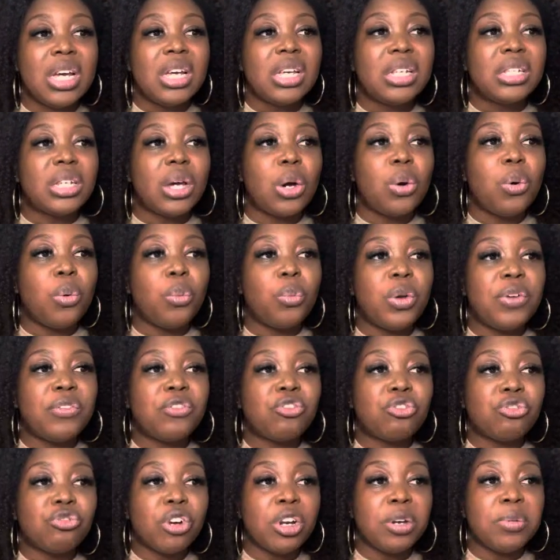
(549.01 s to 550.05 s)
So we've
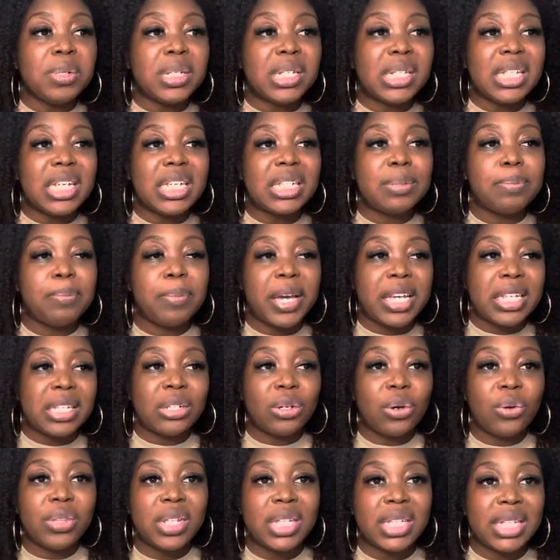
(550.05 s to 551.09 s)
grouped this based
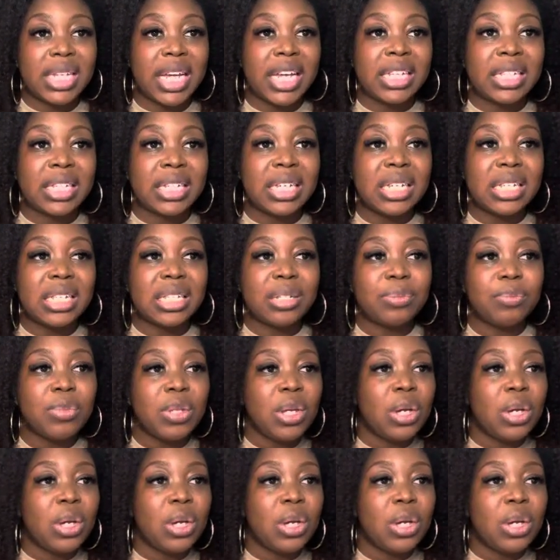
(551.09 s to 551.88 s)
on the status.